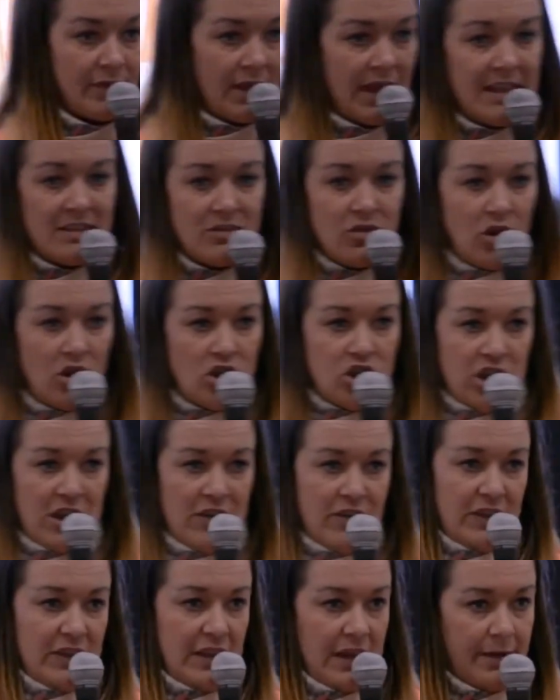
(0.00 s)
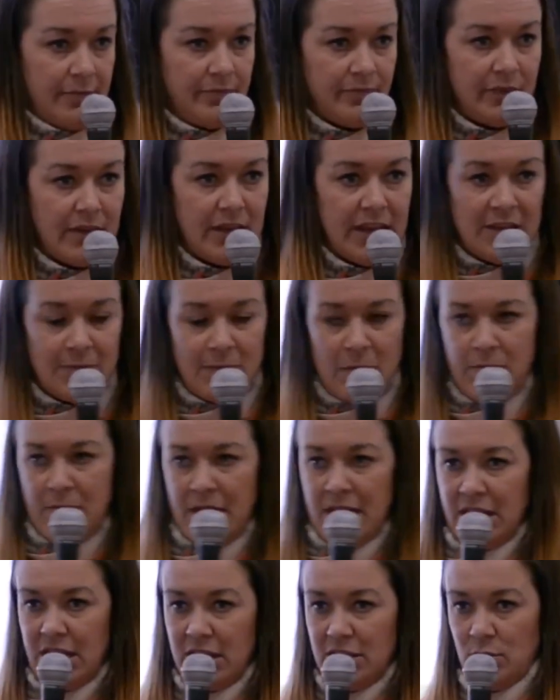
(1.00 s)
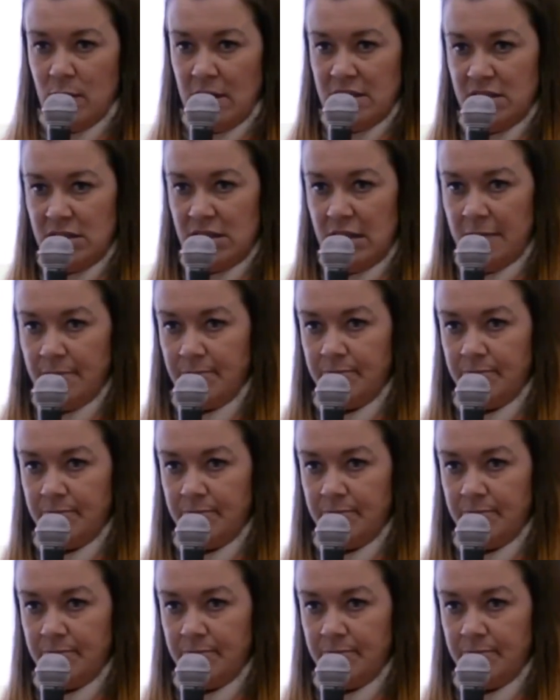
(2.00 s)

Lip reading: He's not achieving that. He's been making 20.